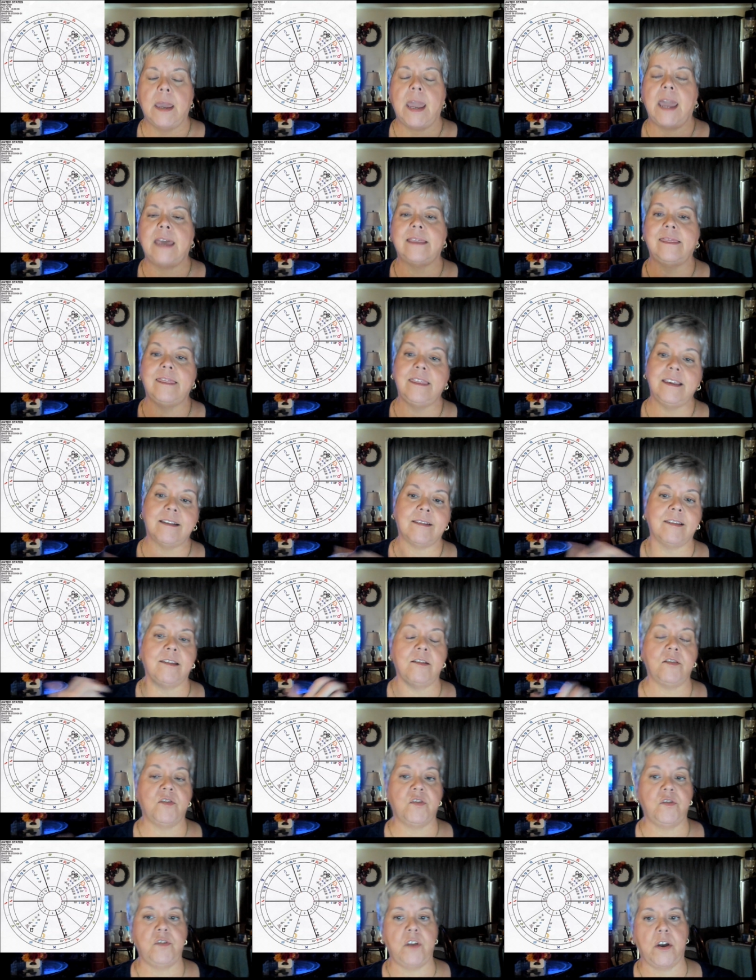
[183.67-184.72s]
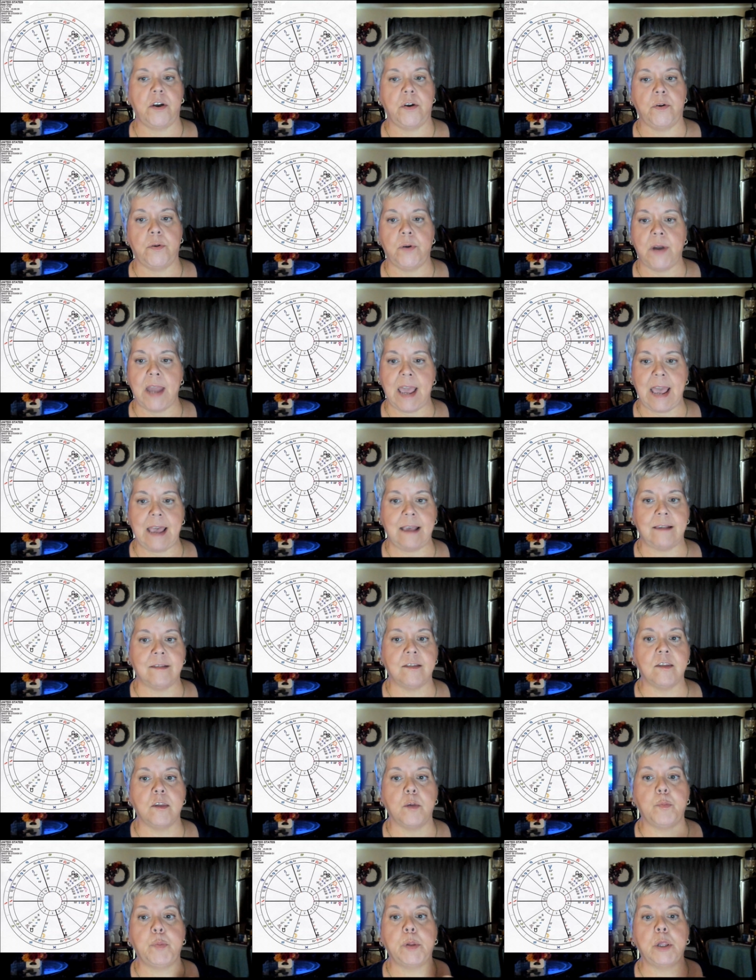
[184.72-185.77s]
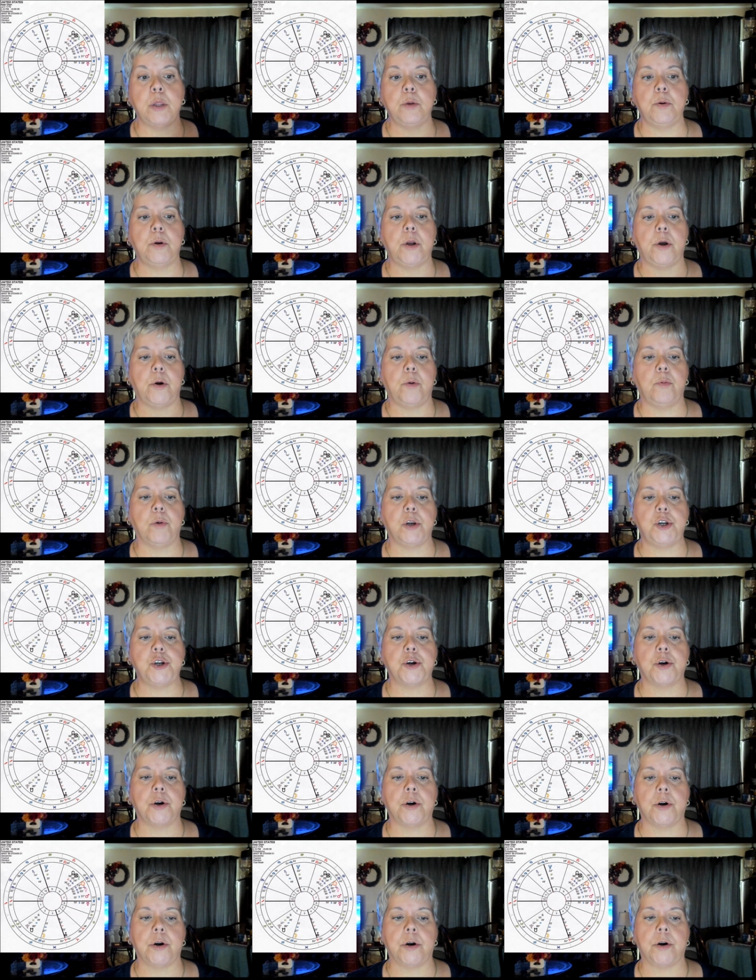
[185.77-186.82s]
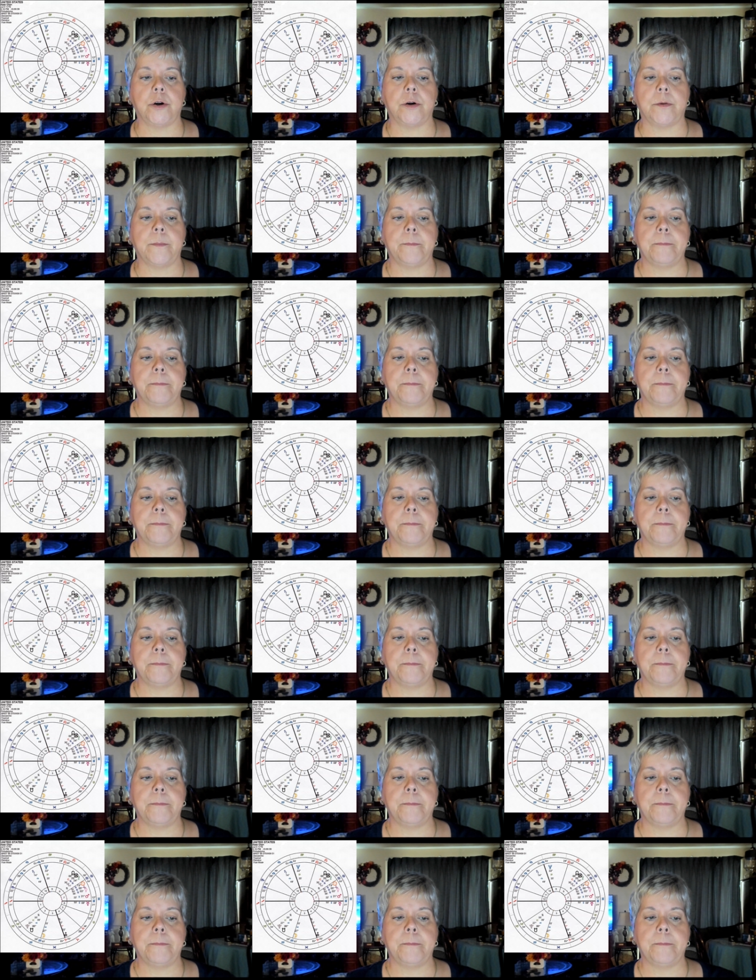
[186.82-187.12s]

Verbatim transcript: And this is known as the Pluto return.